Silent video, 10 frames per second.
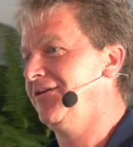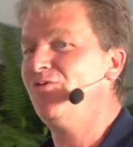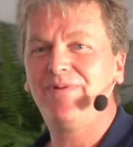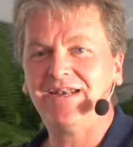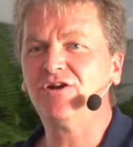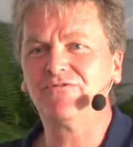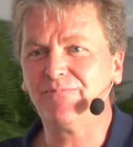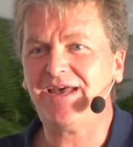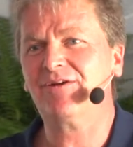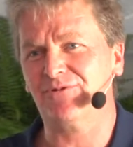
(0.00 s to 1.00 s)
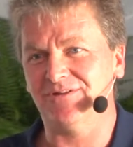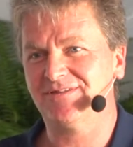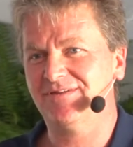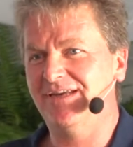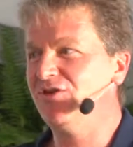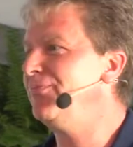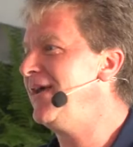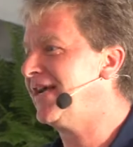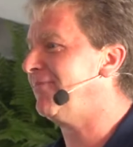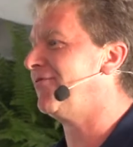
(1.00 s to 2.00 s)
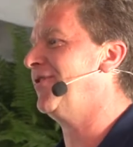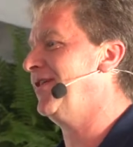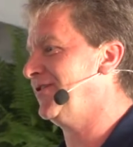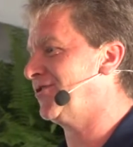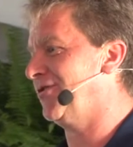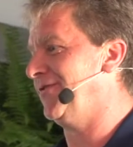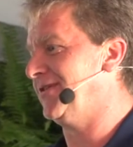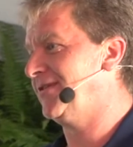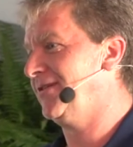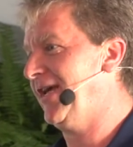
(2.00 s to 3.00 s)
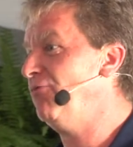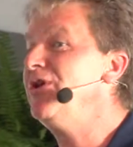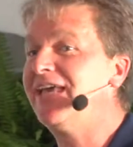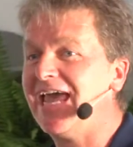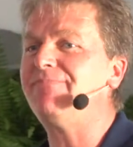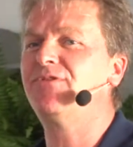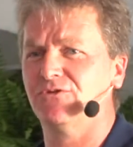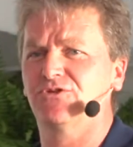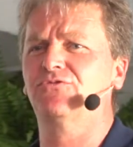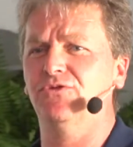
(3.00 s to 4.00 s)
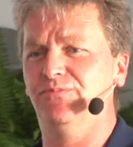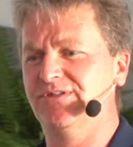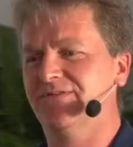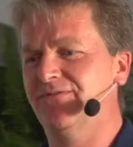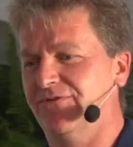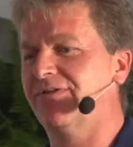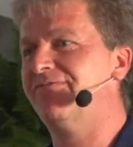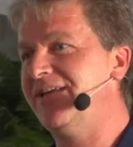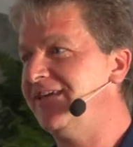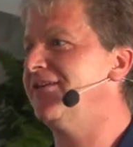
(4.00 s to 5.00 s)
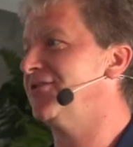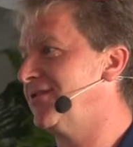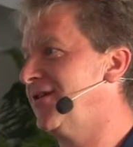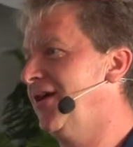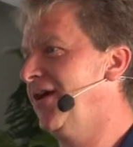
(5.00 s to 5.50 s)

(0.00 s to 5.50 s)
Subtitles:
You bend over backwards and you make up for it in service. And we kept those groups for 3 years.